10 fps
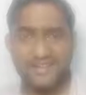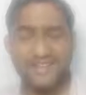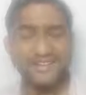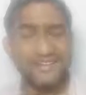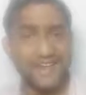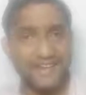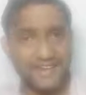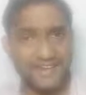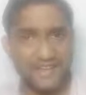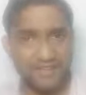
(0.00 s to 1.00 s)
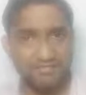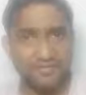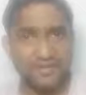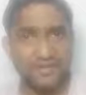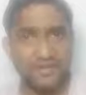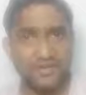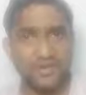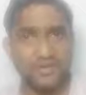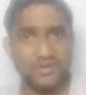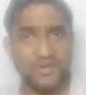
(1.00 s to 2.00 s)
That is highly enough
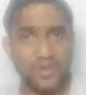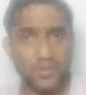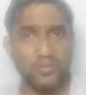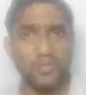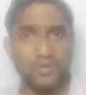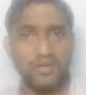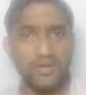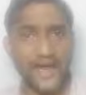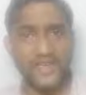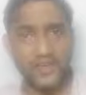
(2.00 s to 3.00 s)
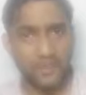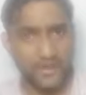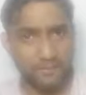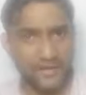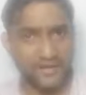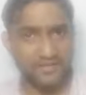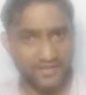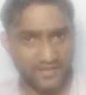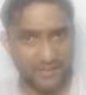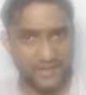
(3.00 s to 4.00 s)
to crack your MBA
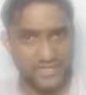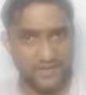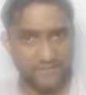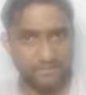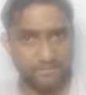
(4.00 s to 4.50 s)
entrance examination.